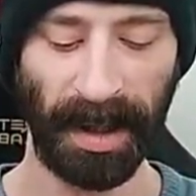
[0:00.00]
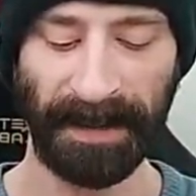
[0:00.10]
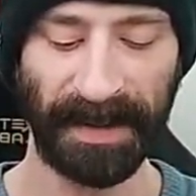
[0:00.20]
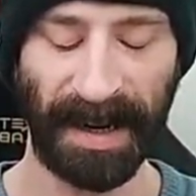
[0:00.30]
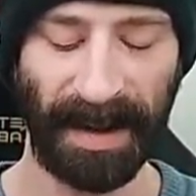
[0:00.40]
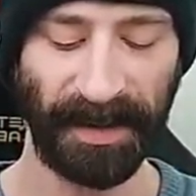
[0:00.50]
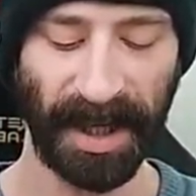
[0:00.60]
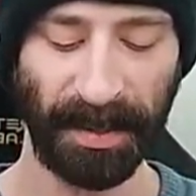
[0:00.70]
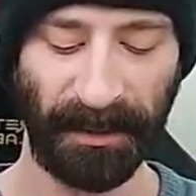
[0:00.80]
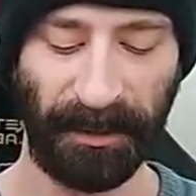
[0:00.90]
I've
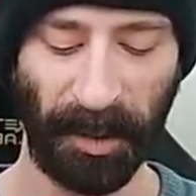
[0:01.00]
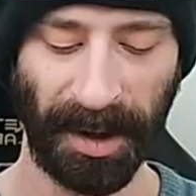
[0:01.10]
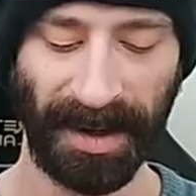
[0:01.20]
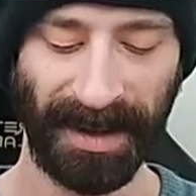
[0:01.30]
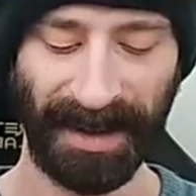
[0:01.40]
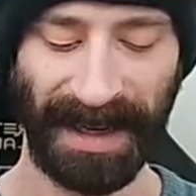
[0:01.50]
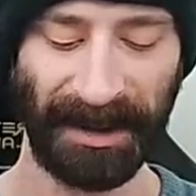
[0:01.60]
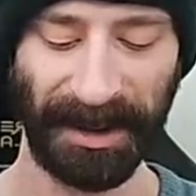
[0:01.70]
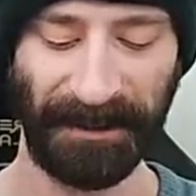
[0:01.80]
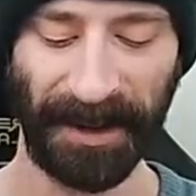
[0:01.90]
done it before. I
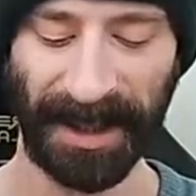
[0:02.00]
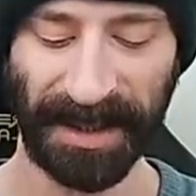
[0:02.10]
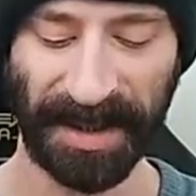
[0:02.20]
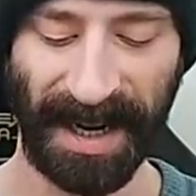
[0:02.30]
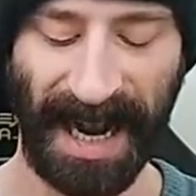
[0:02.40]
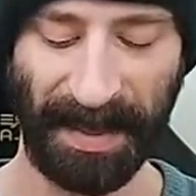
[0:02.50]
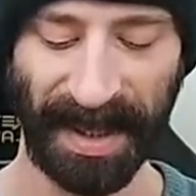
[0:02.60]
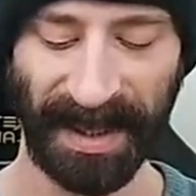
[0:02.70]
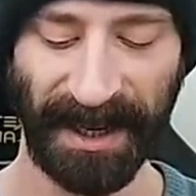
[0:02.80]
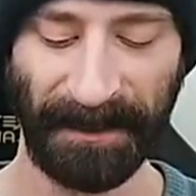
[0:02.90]
really feel like it's going to
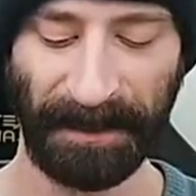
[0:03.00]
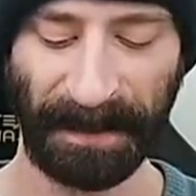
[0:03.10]
happen again.